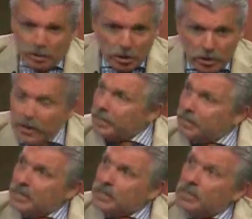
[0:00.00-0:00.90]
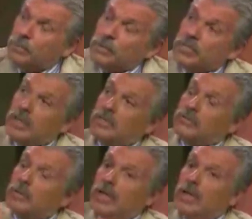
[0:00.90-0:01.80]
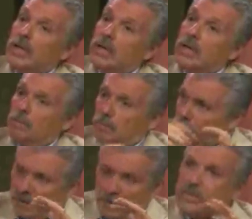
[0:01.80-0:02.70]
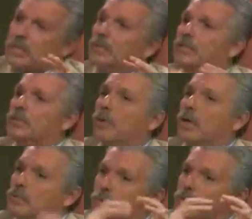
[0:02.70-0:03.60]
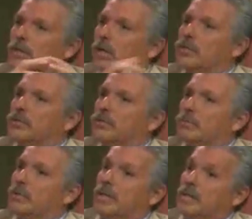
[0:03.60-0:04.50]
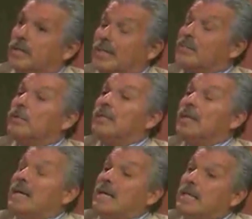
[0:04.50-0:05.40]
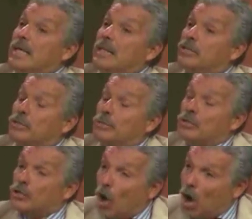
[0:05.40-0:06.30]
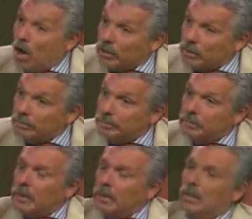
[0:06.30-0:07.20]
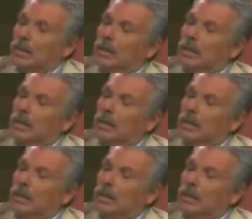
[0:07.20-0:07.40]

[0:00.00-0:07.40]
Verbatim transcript: Look at this. He puts an x-ray, very similar to ours, with a large tumor. Then the next one, and the tumor is gone. Wow.